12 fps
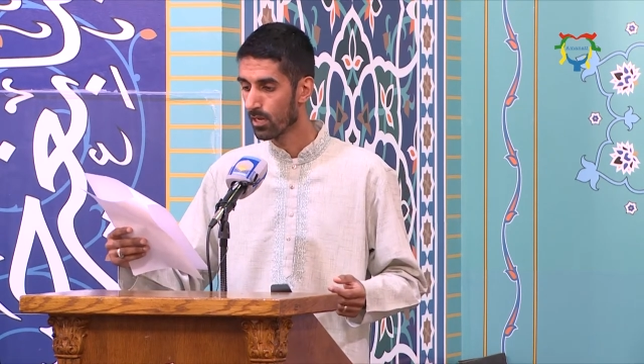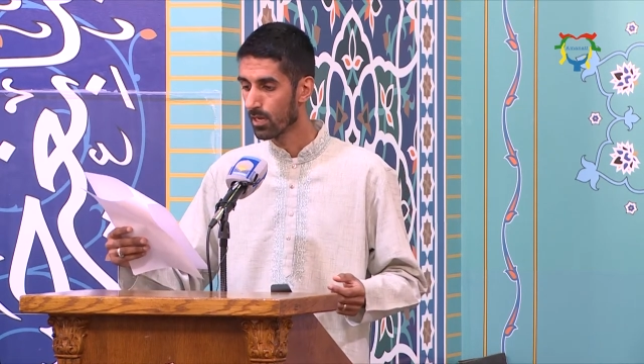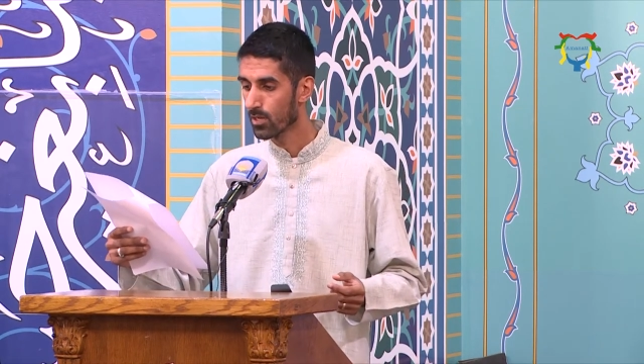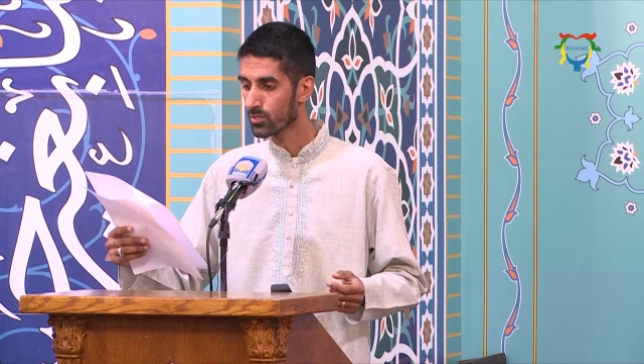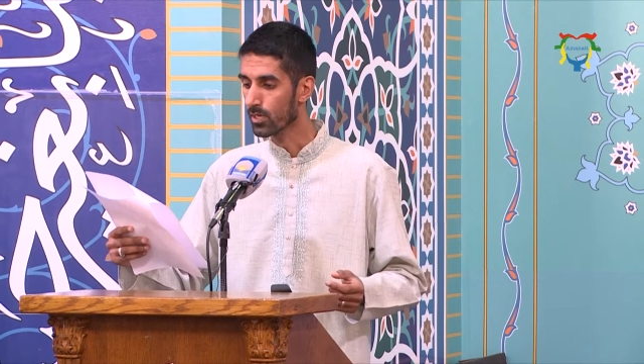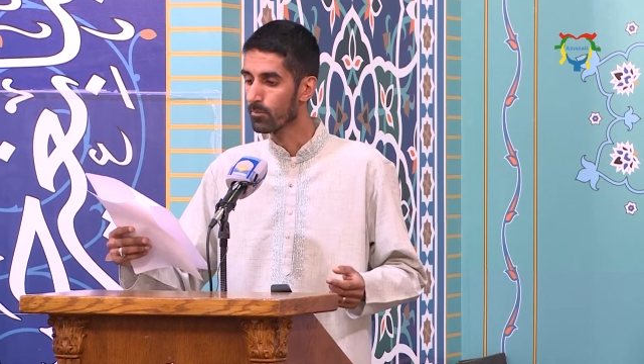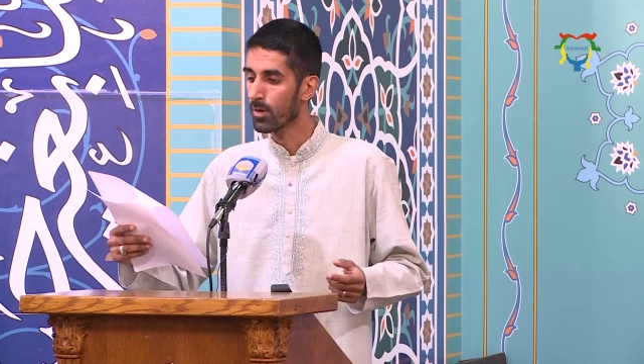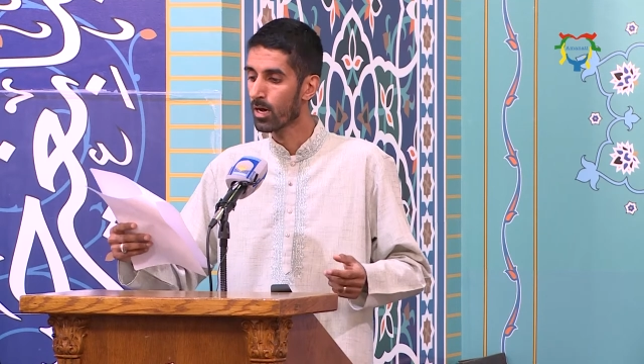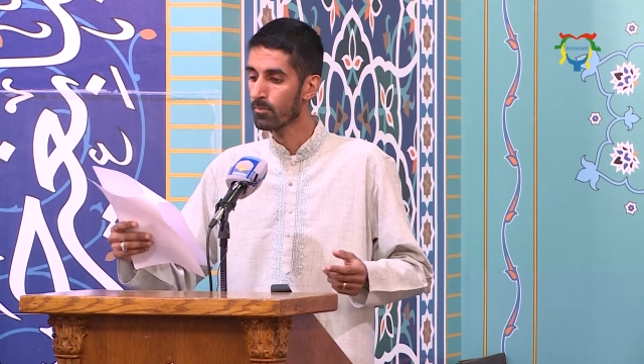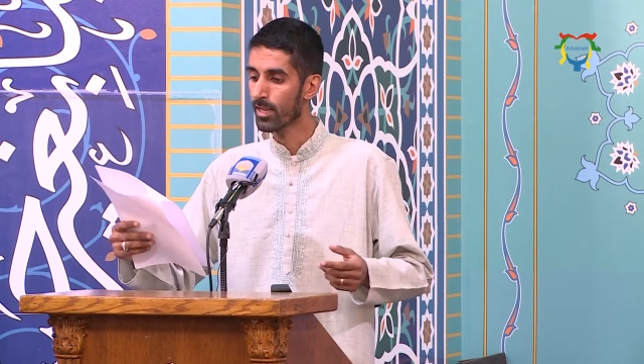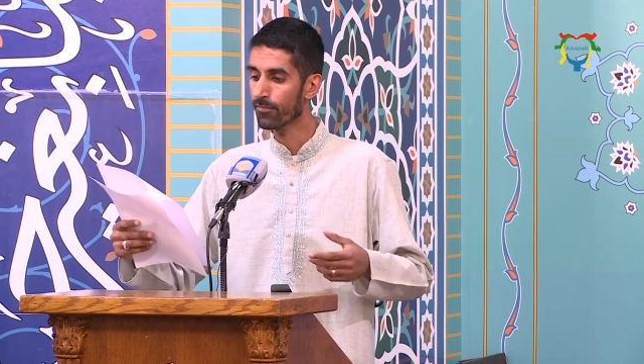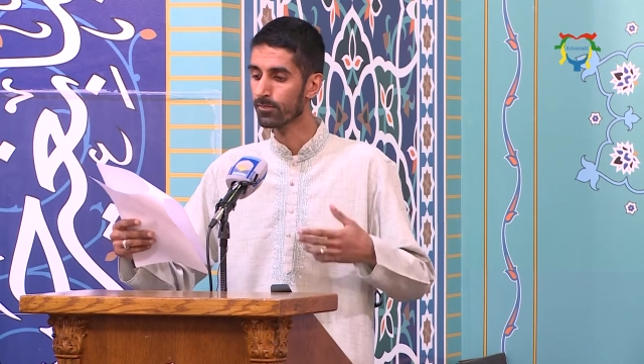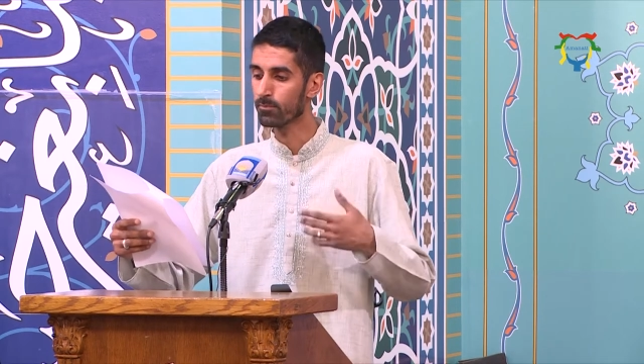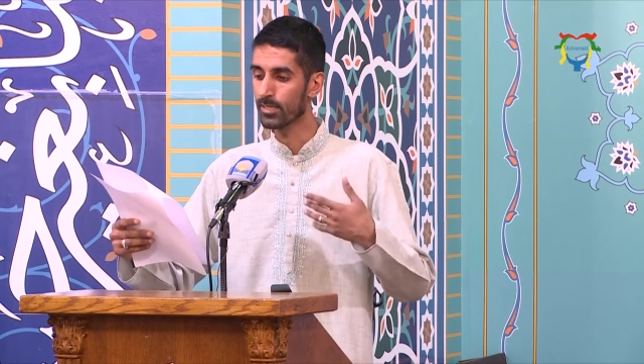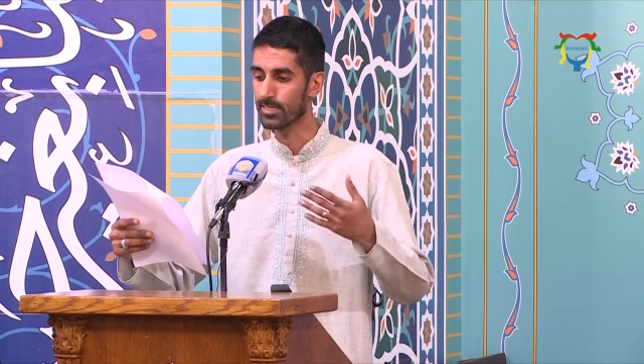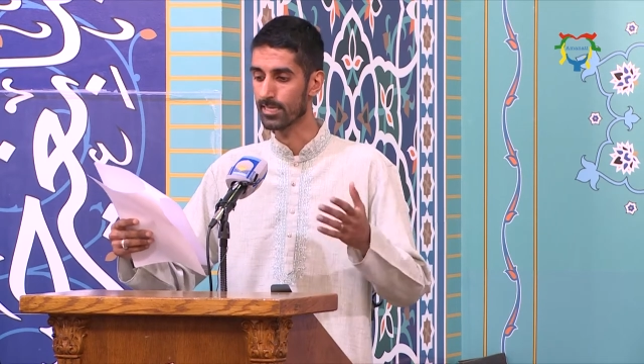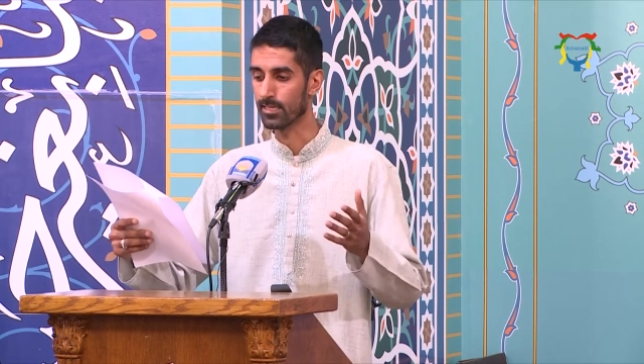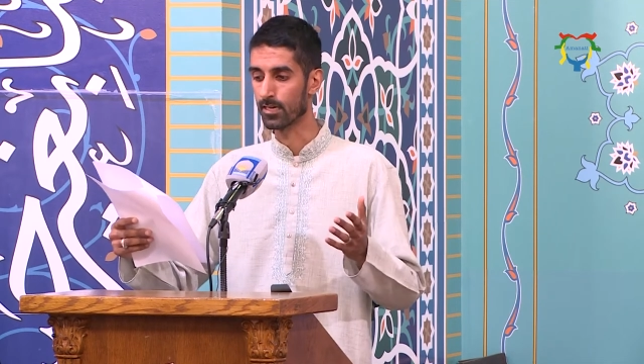So Imam left
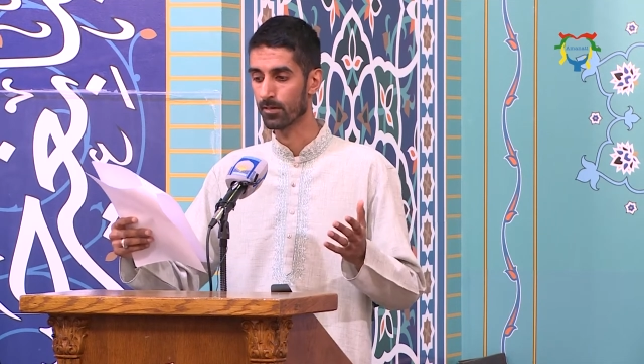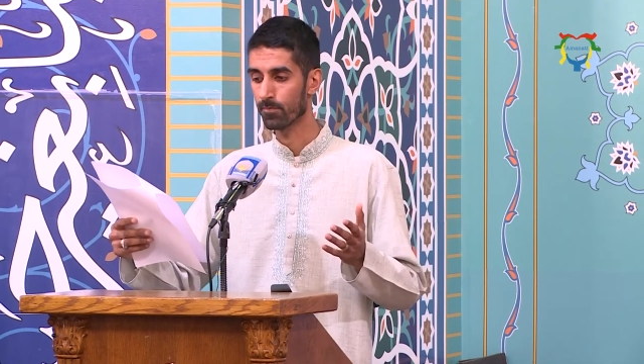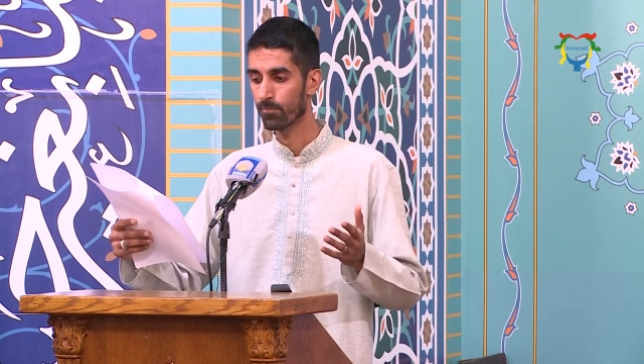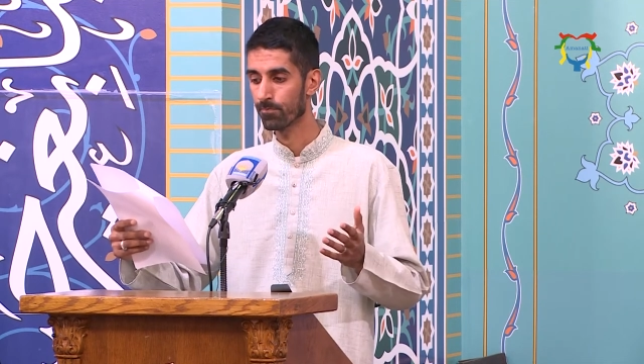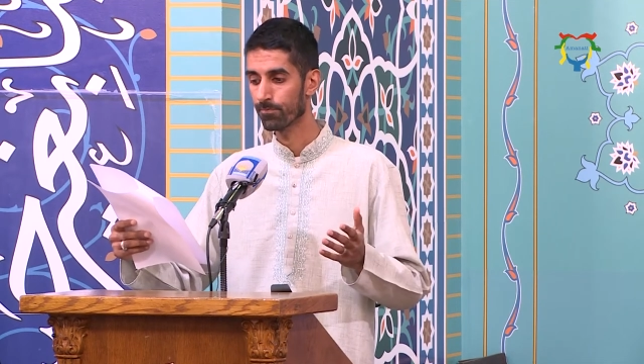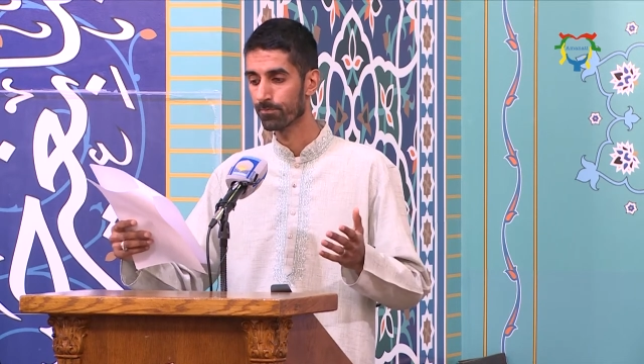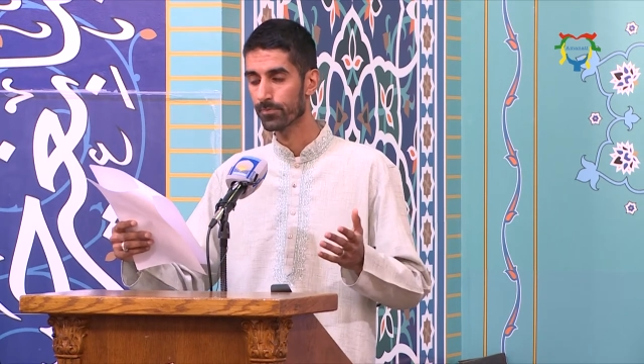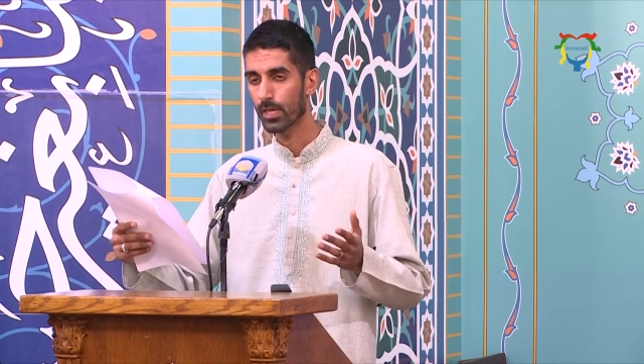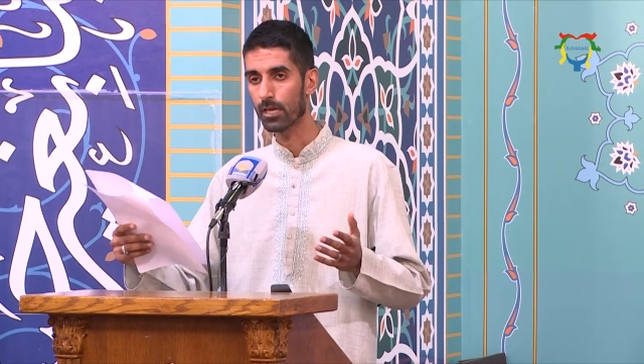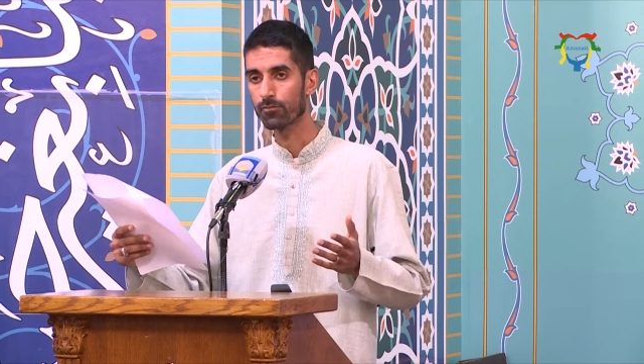Medina, and